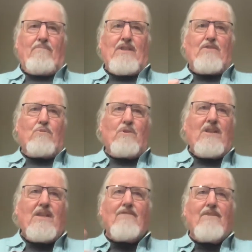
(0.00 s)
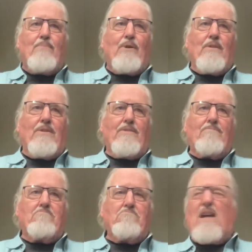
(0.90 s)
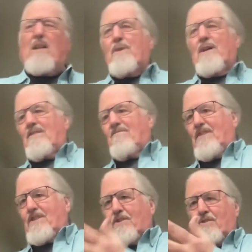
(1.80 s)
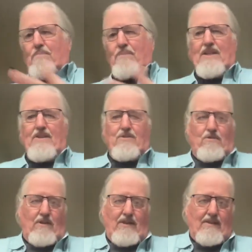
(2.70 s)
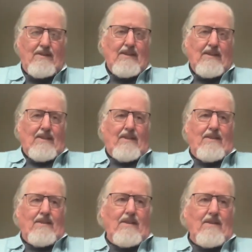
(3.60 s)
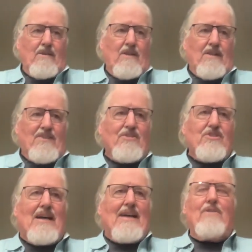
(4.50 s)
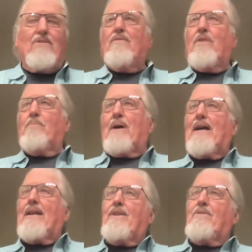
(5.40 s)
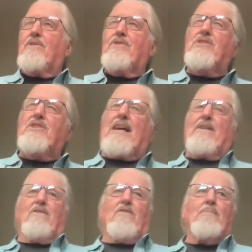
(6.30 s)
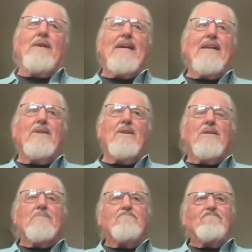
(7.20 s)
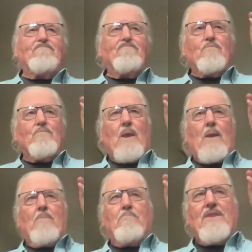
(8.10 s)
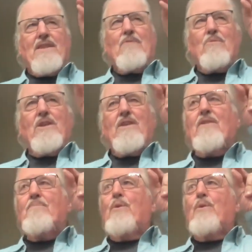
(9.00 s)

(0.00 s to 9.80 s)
These were given birth, not by physical means or the desire of the body or the desire of a man, but they were given